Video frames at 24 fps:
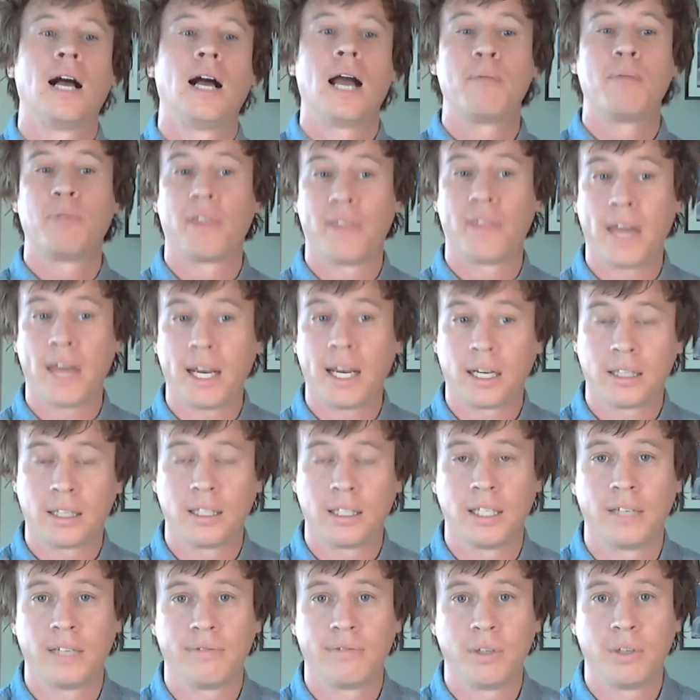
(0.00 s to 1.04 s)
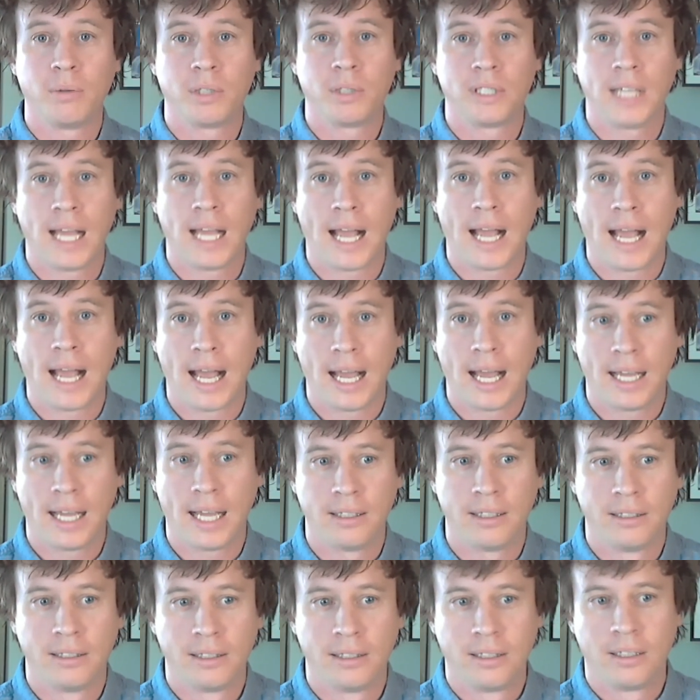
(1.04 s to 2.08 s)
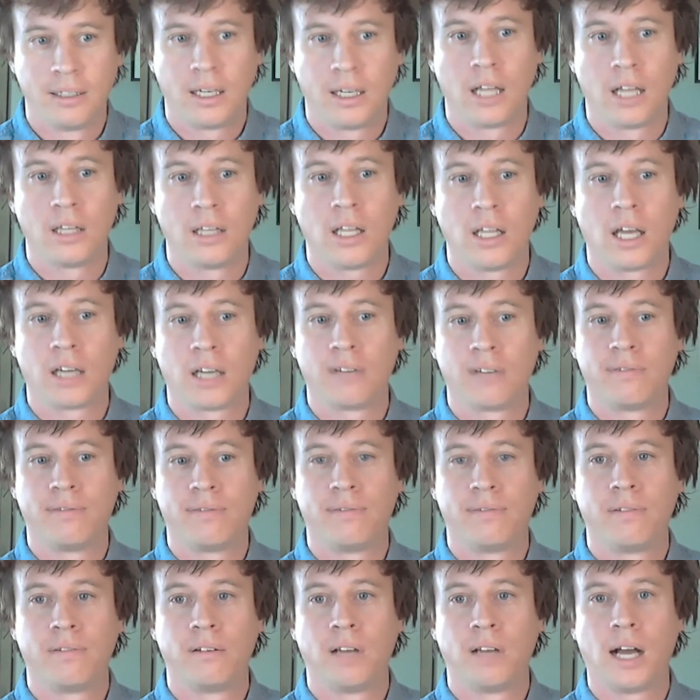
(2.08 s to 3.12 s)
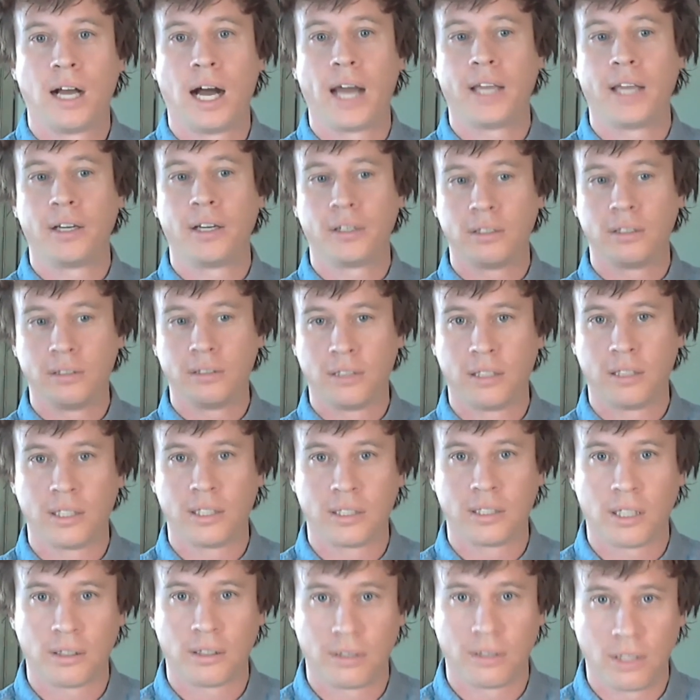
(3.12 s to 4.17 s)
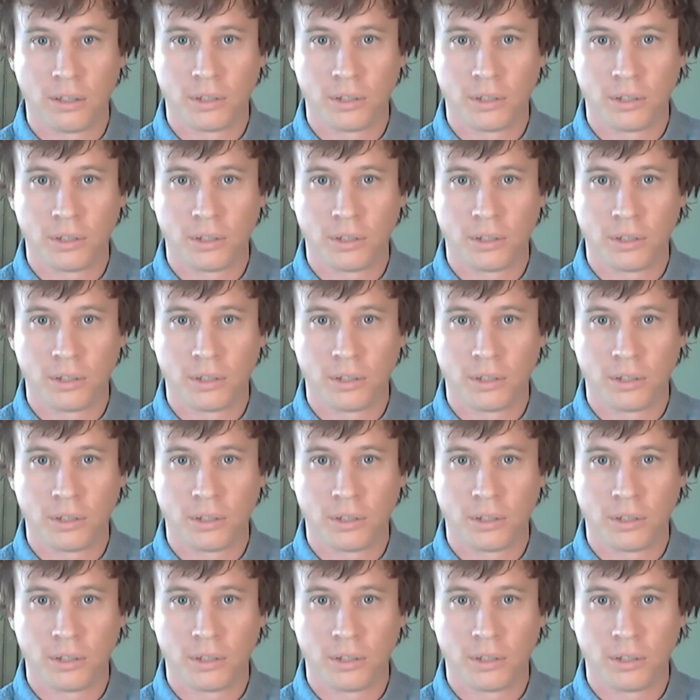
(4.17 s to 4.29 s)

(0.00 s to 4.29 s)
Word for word: hypothetically, if you were to add a lot of iron to the Southern